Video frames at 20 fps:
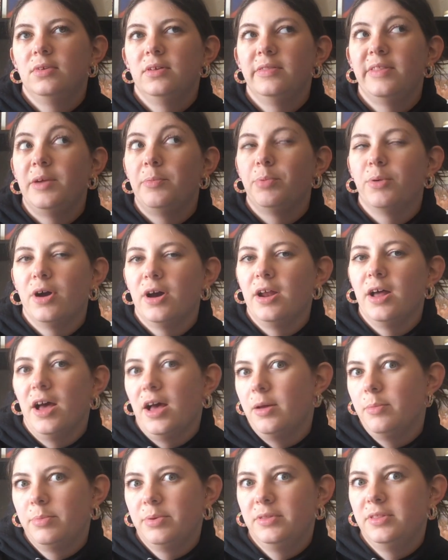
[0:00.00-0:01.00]
they brought
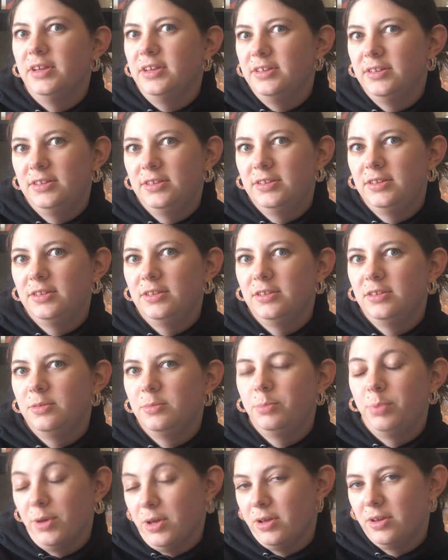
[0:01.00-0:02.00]
up this
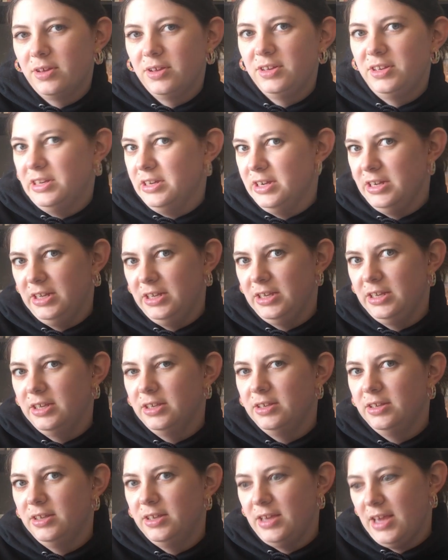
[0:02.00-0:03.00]
book during
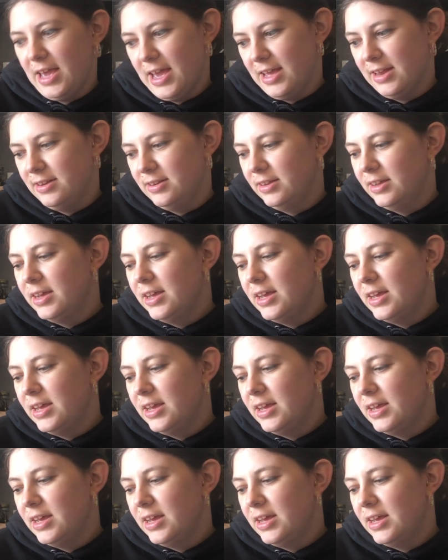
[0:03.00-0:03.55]
it.